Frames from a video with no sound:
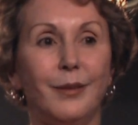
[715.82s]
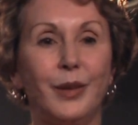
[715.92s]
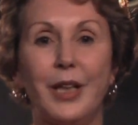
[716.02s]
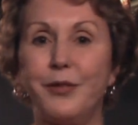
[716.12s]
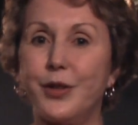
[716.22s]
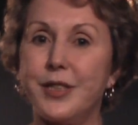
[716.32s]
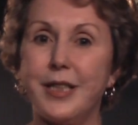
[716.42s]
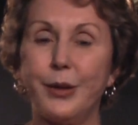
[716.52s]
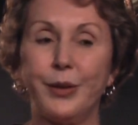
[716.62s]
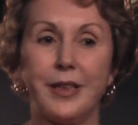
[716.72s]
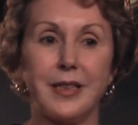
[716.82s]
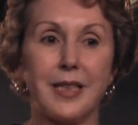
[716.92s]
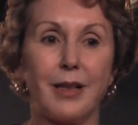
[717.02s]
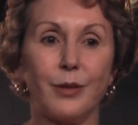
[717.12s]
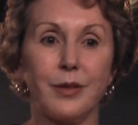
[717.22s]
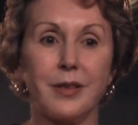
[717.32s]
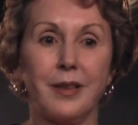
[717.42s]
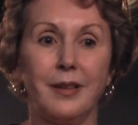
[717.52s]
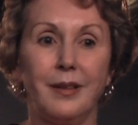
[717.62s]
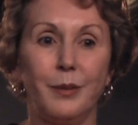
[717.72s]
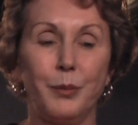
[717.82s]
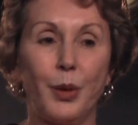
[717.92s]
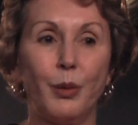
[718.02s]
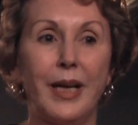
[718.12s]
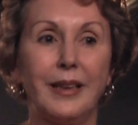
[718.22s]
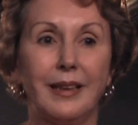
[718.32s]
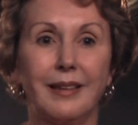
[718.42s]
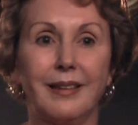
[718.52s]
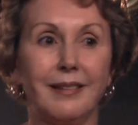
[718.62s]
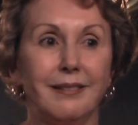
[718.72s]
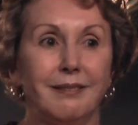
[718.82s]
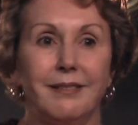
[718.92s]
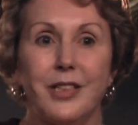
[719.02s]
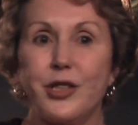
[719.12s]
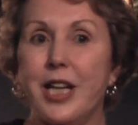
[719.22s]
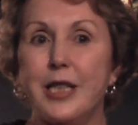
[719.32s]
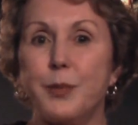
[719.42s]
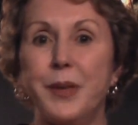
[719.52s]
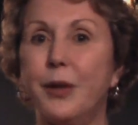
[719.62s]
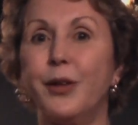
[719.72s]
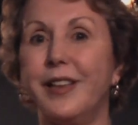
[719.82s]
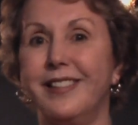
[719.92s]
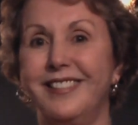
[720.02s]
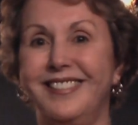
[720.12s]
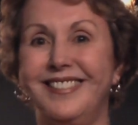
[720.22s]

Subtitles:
When I first hear it, it sounds poetic and Shakespearean.